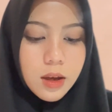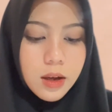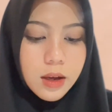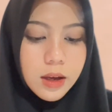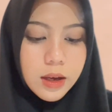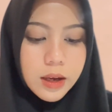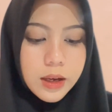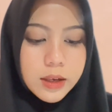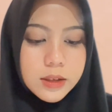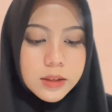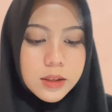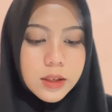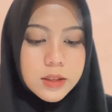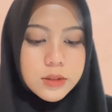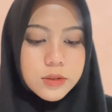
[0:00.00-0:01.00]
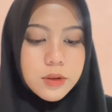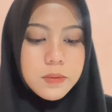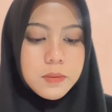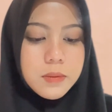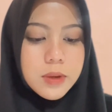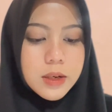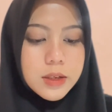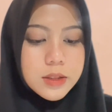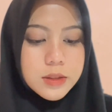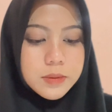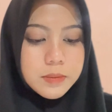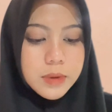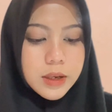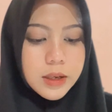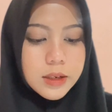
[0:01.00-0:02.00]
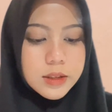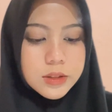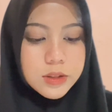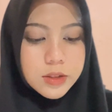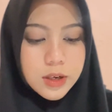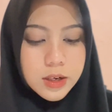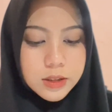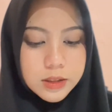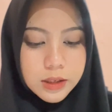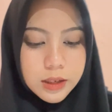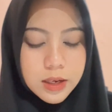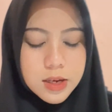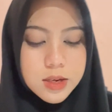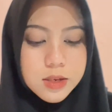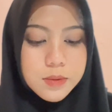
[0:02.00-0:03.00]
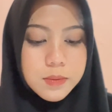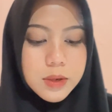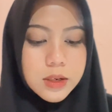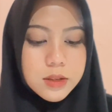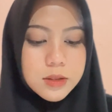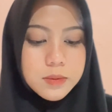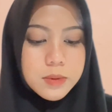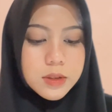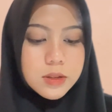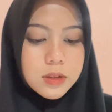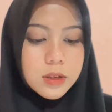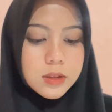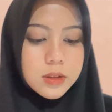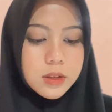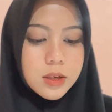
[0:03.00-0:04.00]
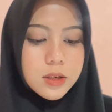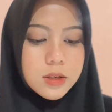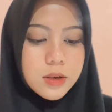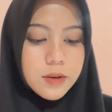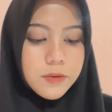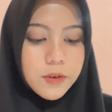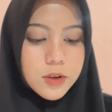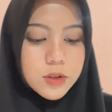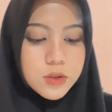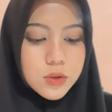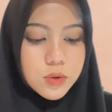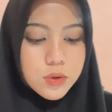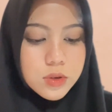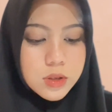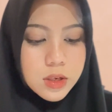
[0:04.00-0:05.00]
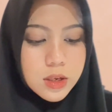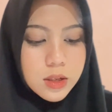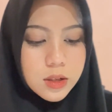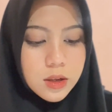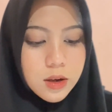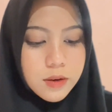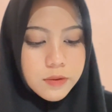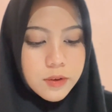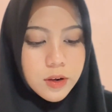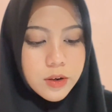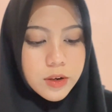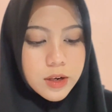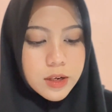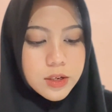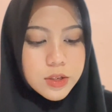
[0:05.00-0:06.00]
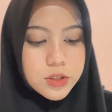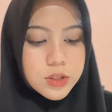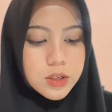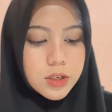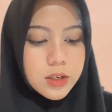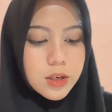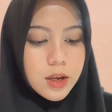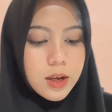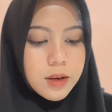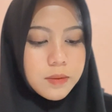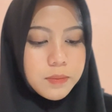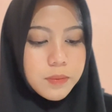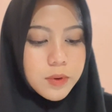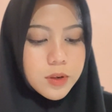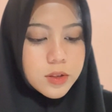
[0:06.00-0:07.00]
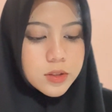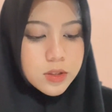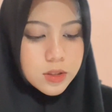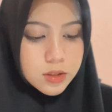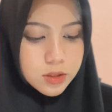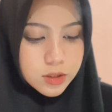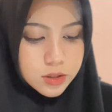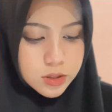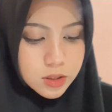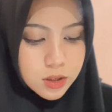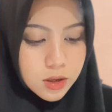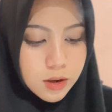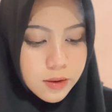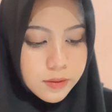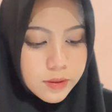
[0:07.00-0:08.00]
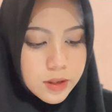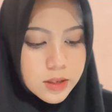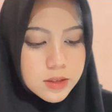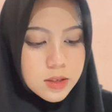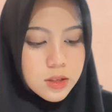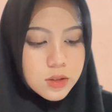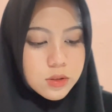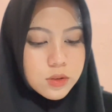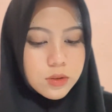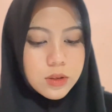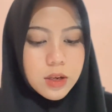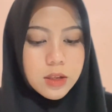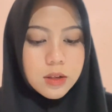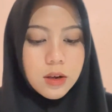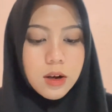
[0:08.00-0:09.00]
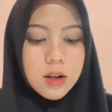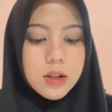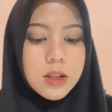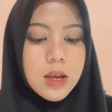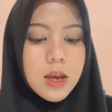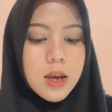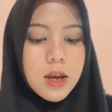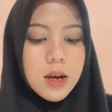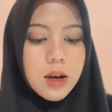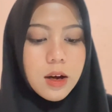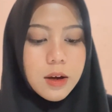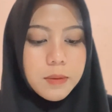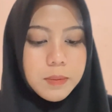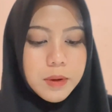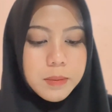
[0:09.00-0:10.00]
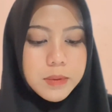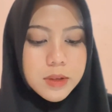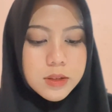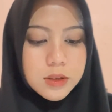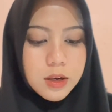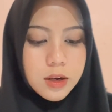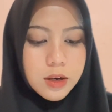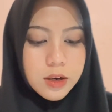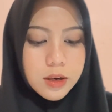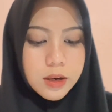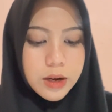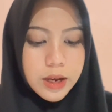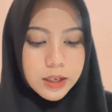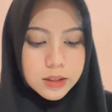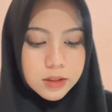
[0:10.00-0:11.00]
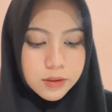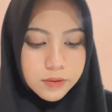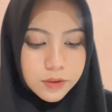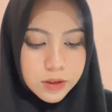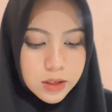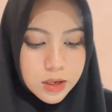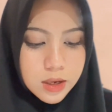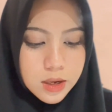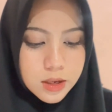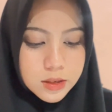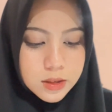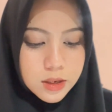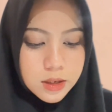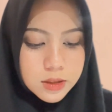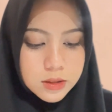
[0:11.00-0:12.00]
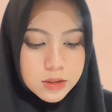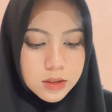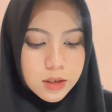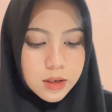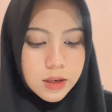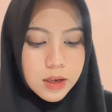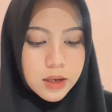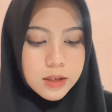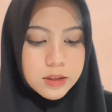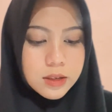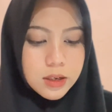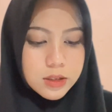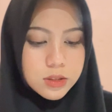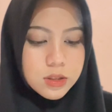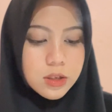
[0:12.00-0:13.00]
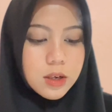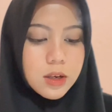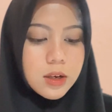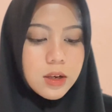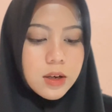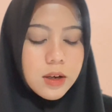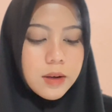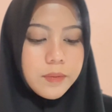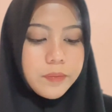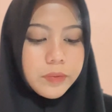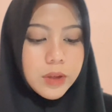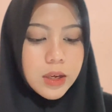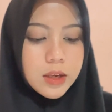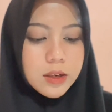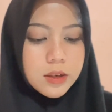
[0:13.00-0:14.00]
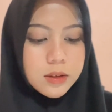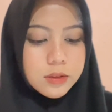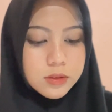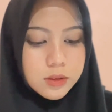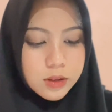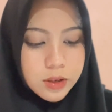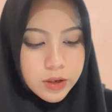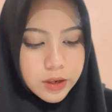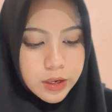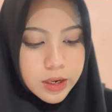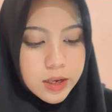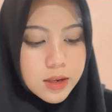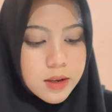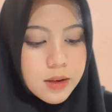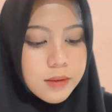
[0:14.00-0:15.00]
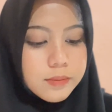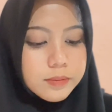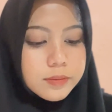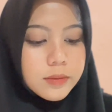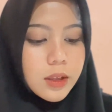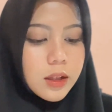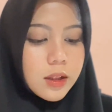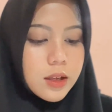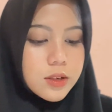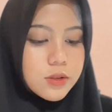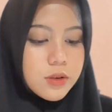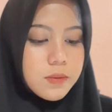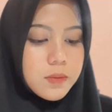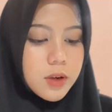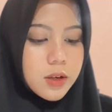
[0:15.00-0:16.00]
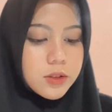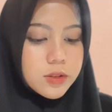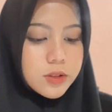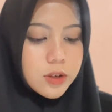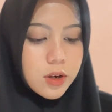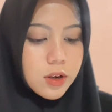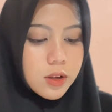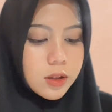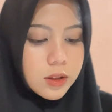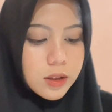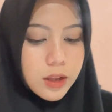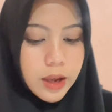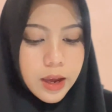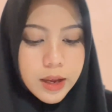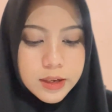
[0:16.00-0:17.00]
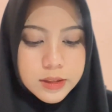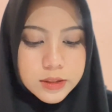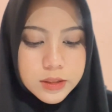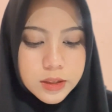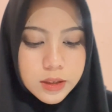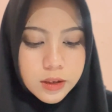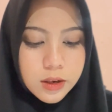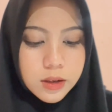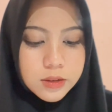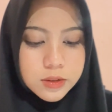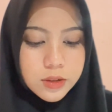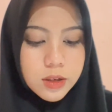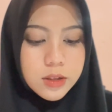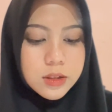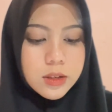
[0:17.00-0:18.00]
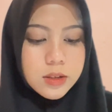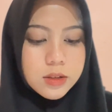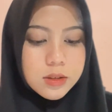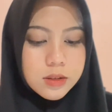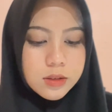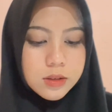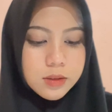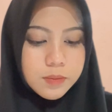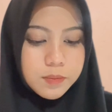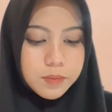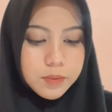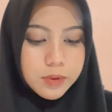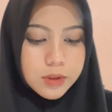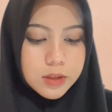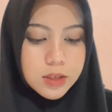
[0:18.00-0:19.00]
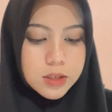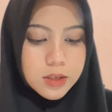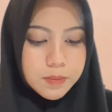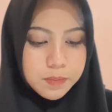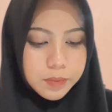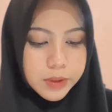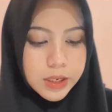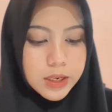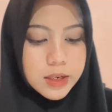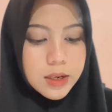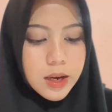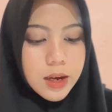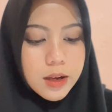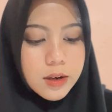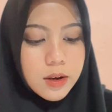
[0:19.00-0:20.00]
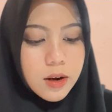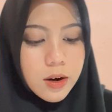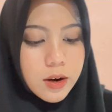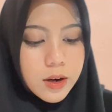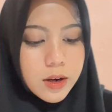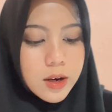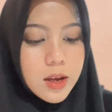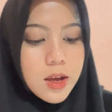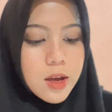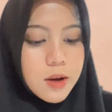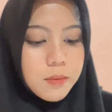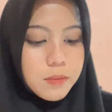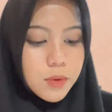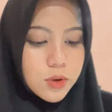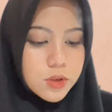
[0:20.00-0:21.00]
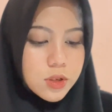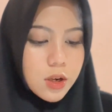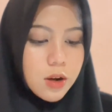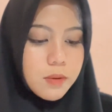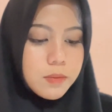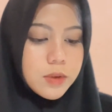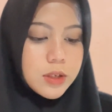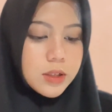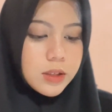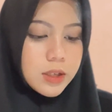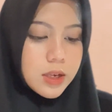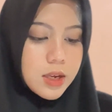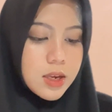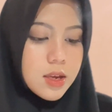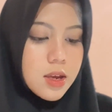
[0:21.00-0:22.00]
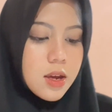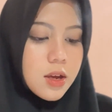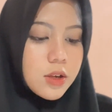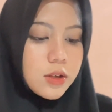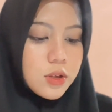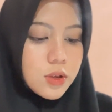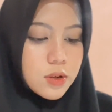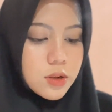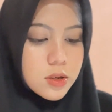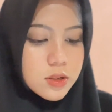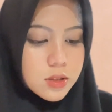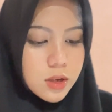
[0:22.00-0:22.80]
And classroom management strategies. Management strategies refers to skill of organization and presentation of lessons so that all publics are actively engaged in learning. Classroom control and control discipline and are most commonly used